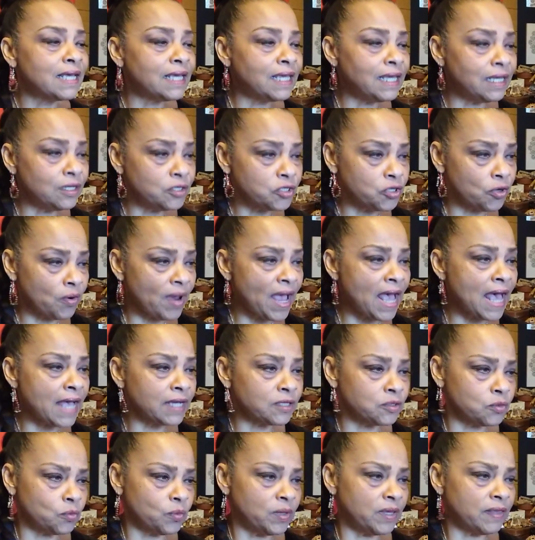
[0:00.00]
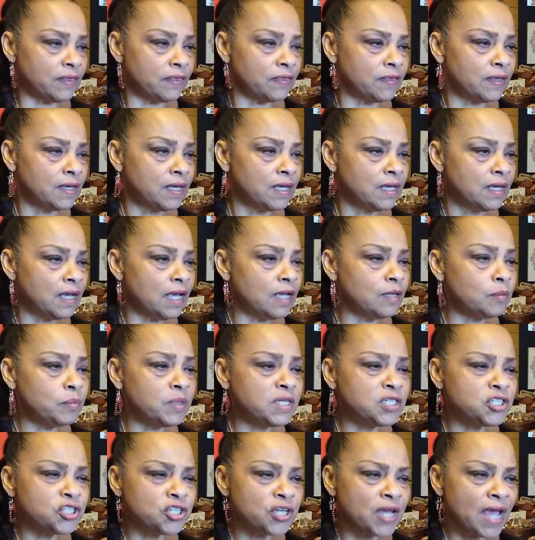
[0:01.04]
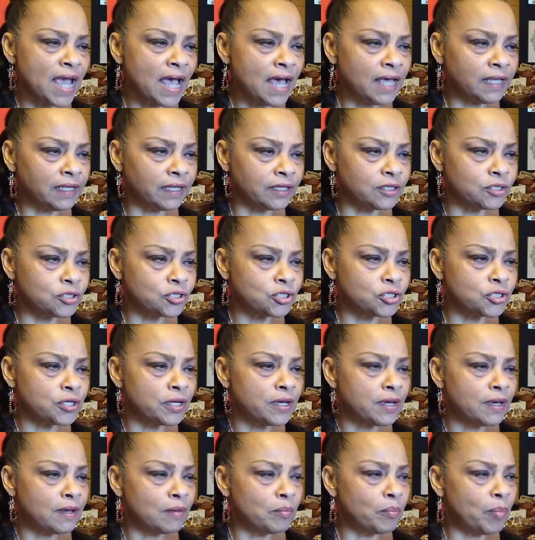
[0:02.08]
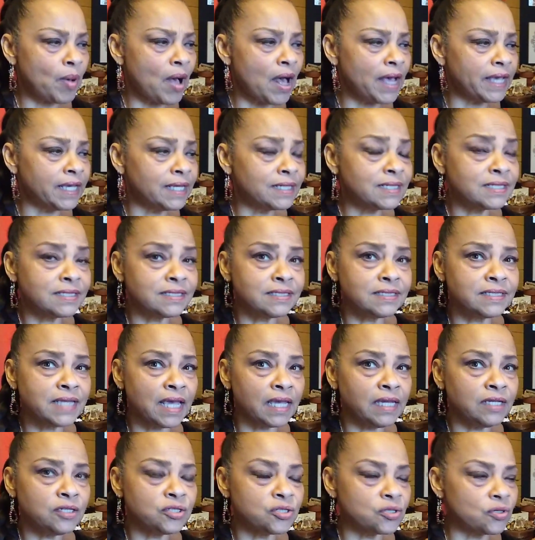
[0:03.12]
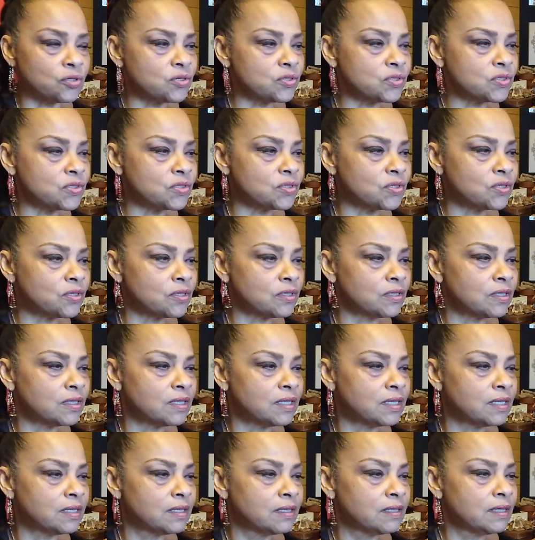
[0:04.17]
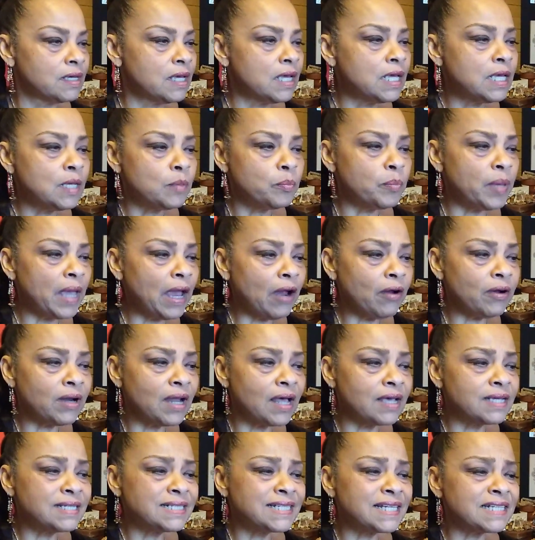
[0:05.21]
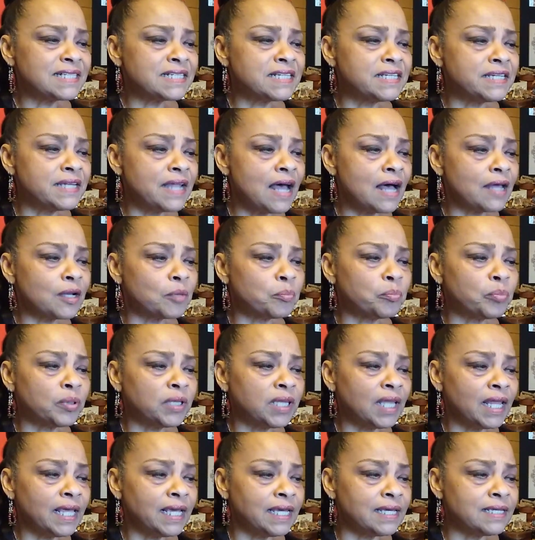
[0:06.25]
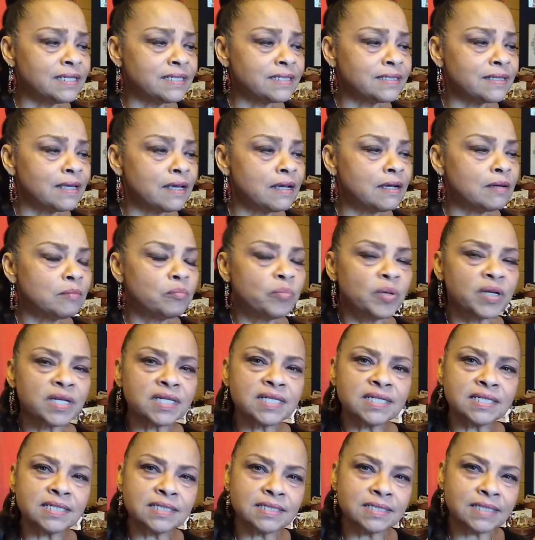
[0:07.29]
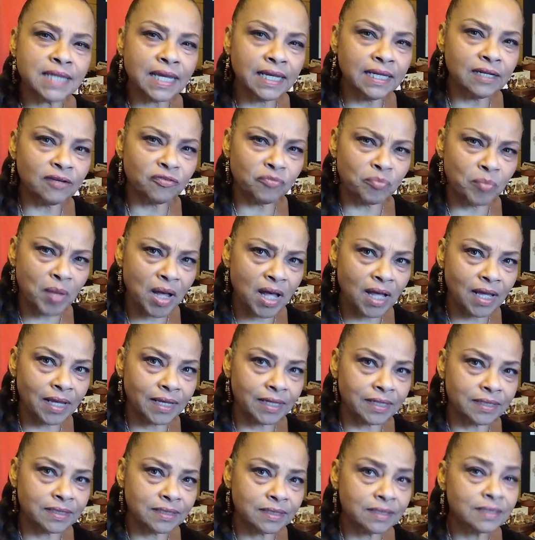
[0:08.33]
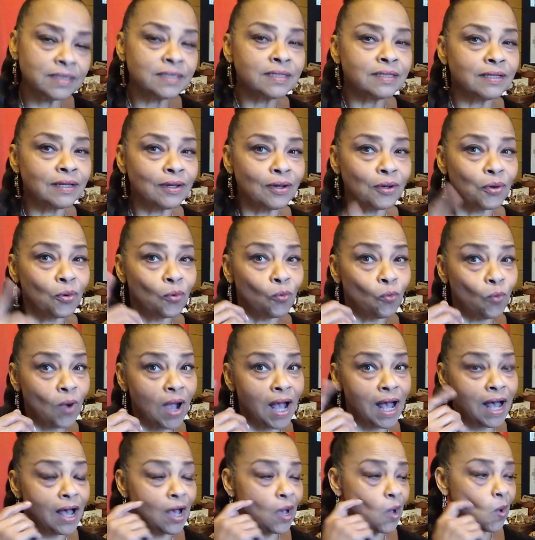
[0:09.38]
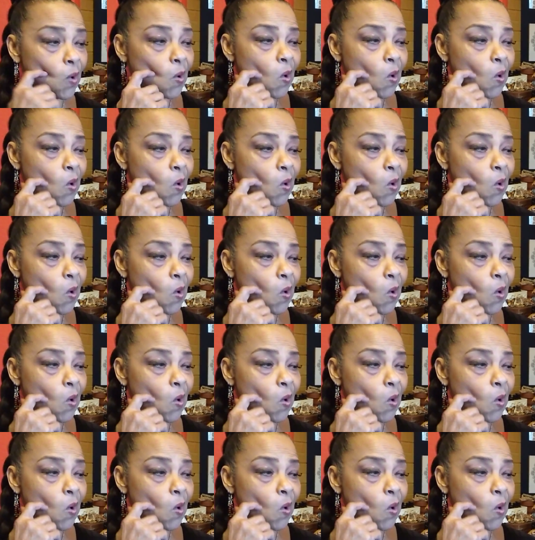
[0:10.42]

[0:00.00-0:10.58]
interact with, and be challenged by its dangers. Paradise is not a place, but a state of mind. Wow.